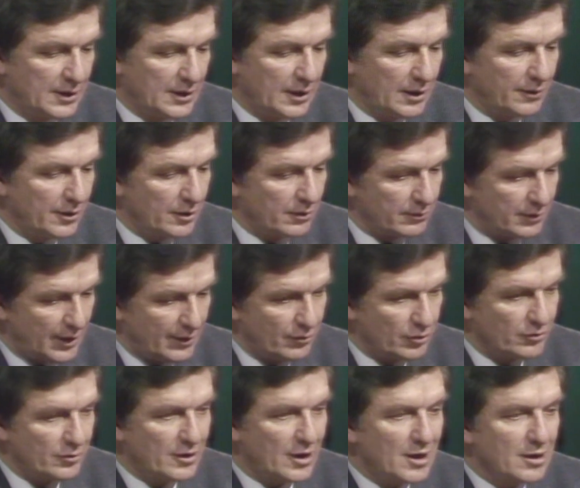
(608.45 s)
And then
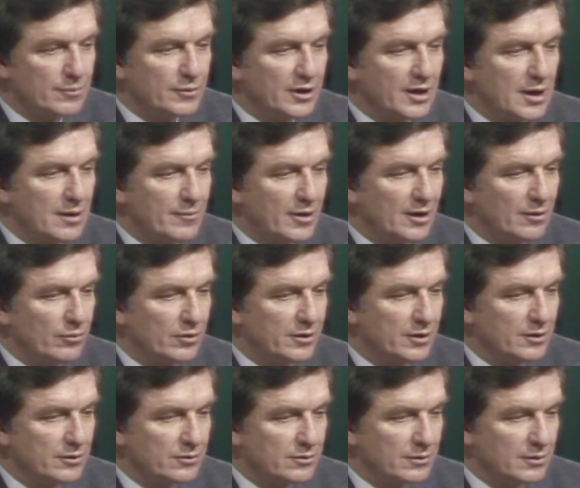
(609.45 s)
David Stockman came out with
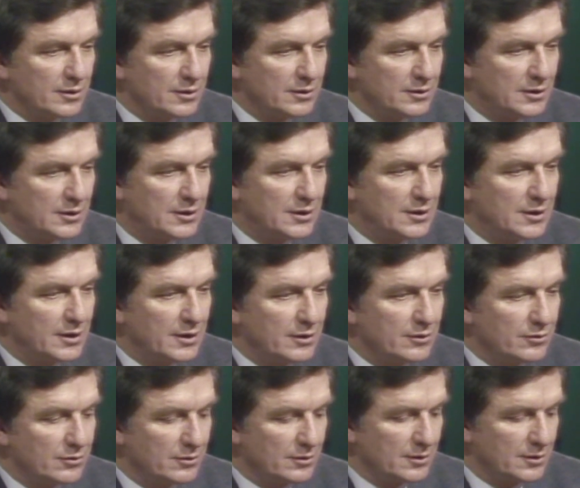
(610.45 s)
his
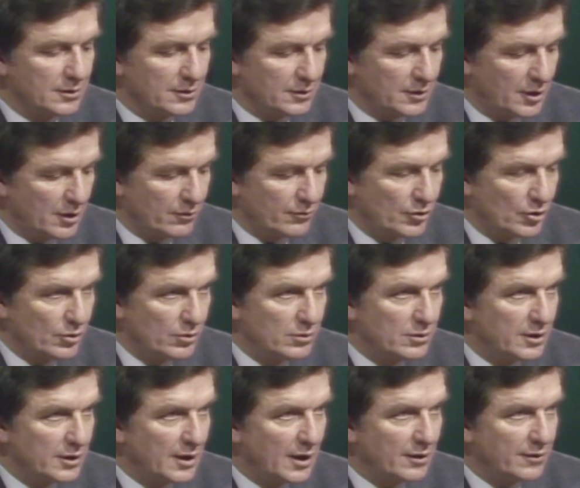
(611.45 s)

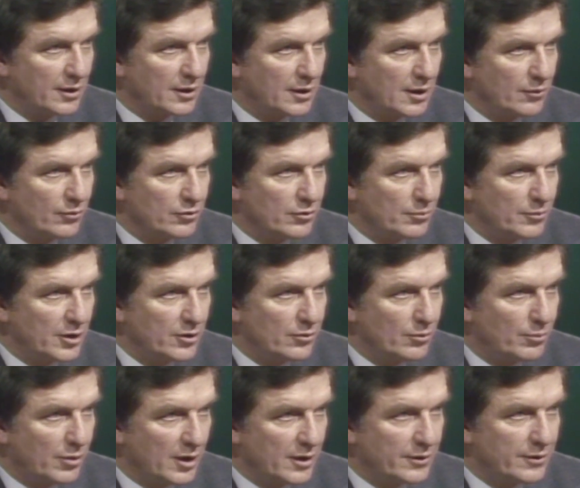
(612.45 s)
interview, and I think that was a
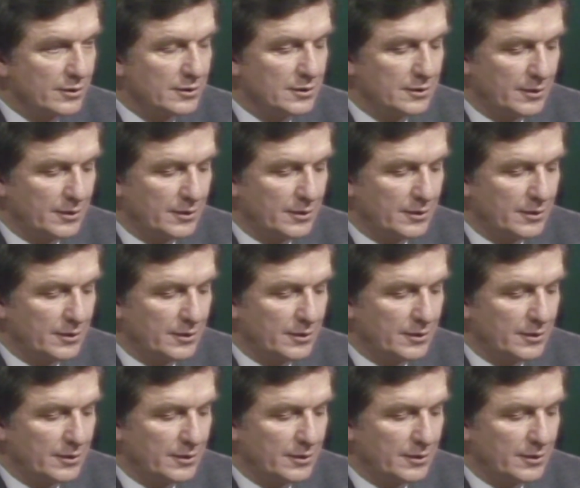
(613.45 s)
major blunder.